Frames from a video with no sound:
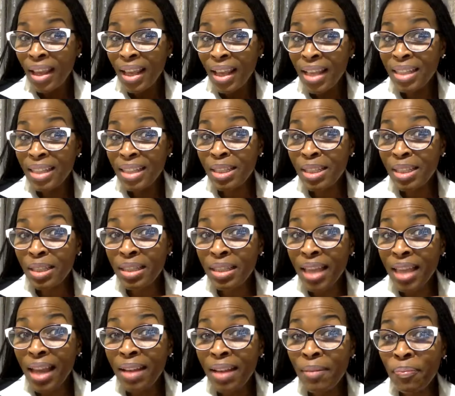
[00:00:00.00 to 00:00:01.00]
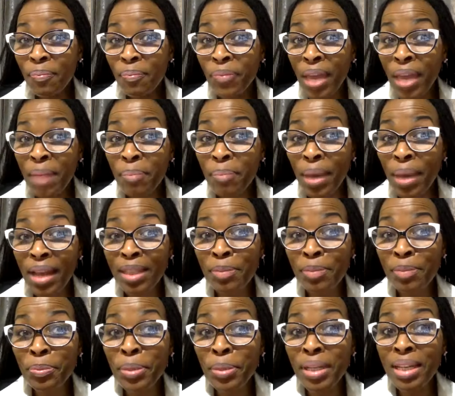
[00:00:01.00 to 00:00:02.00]
it's that that bad
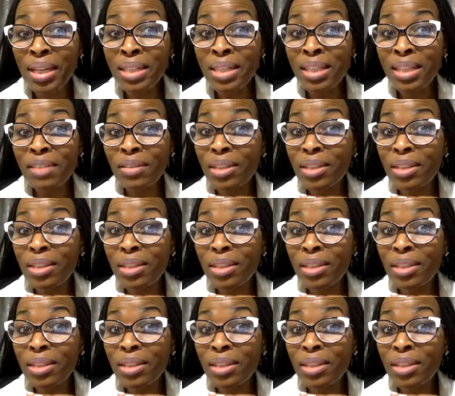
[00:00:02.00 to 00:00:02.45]
experience